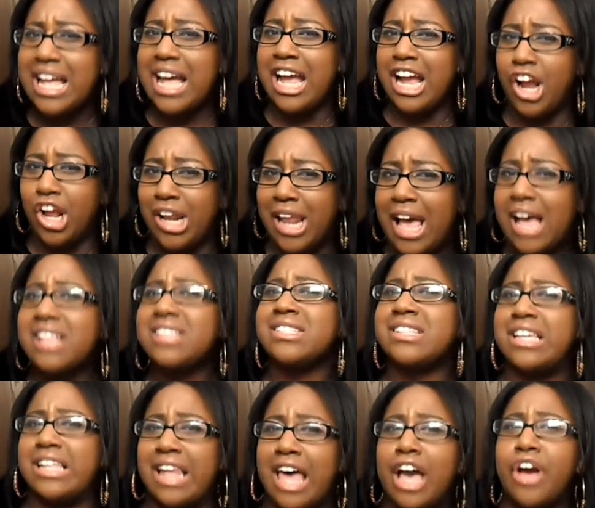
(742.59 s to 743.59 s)
That hair
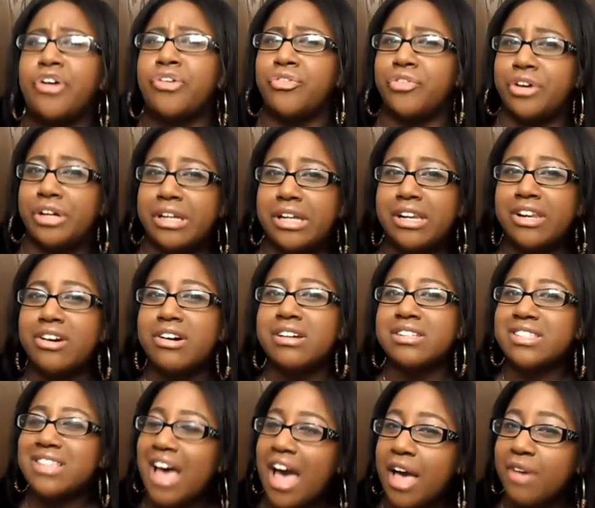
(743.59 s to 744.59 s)
lasted like a really
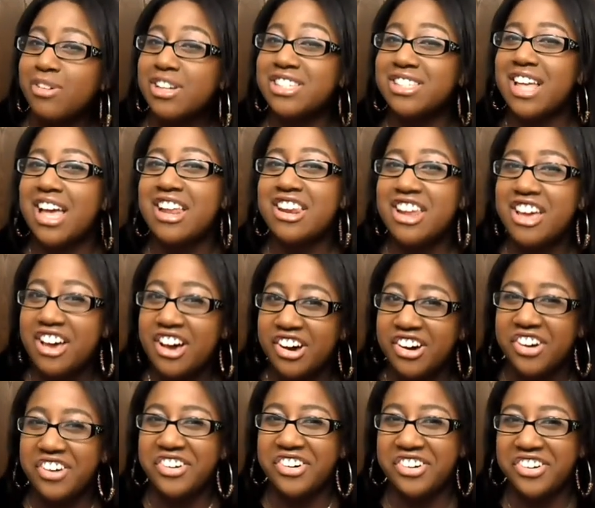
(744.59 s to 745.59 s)
long time, because they
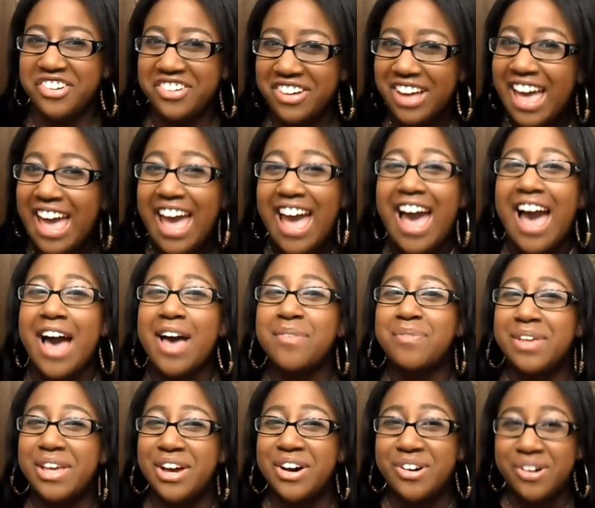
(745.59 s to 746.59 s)
know
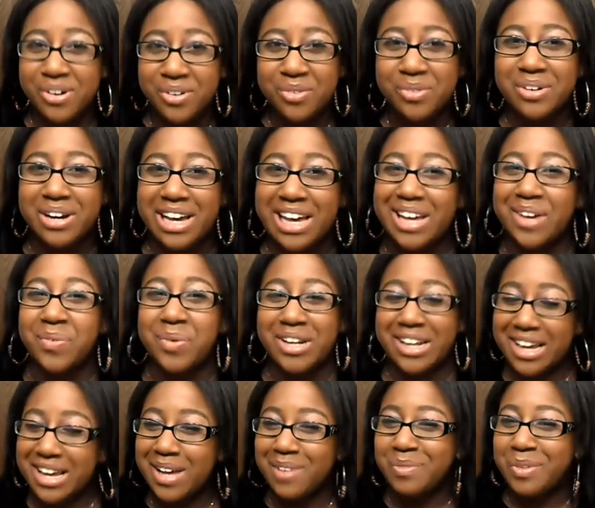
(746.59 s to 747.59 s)
I be on one
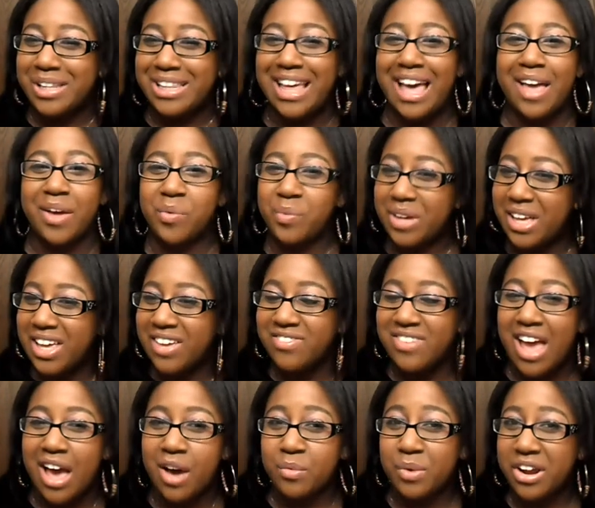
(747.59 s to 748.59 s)
when it comes to, like,
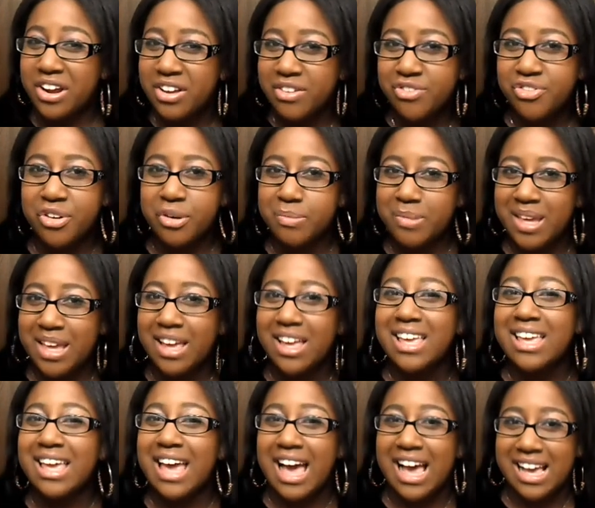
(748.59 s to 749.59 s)
weave not working for
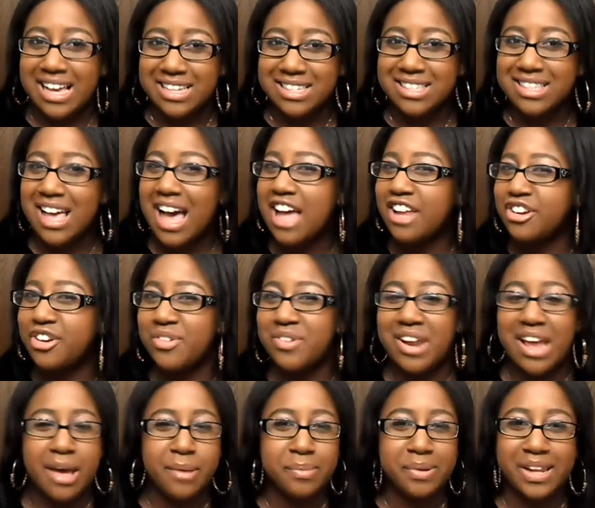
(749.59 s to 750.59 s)
me. Yes, I
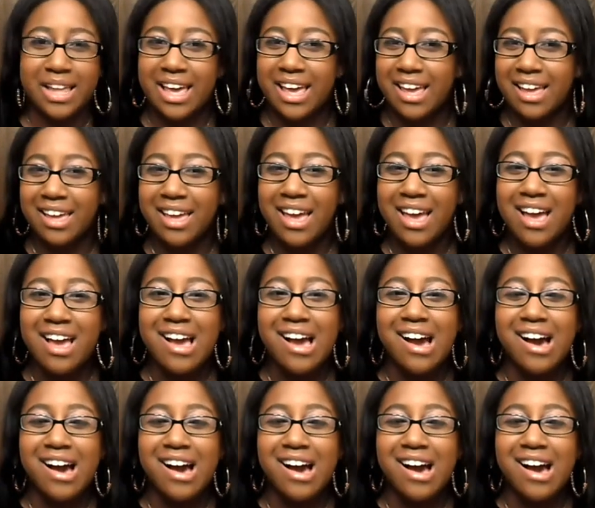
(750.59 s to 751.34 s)
do not play.